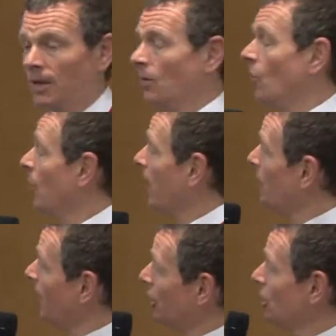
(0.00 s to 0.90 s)
or can
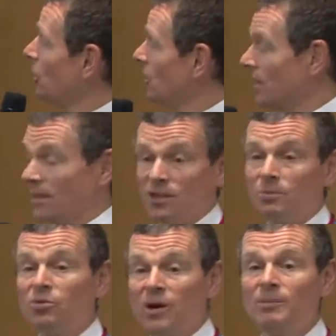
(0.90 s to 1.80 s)
we actually use it as a
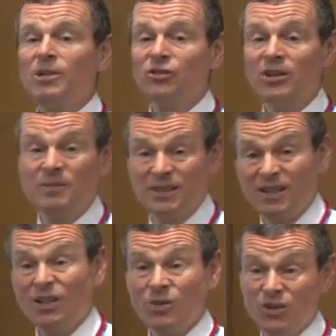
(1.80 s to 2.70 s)
primary treatment? In
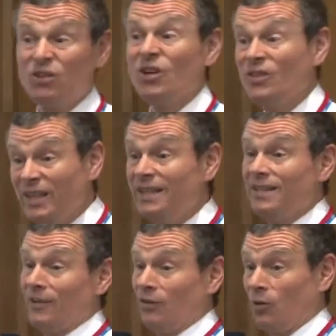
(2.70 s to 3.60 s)
other words, you don't need
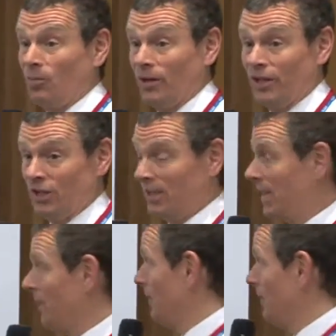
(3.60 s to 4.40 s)
to have an operation to have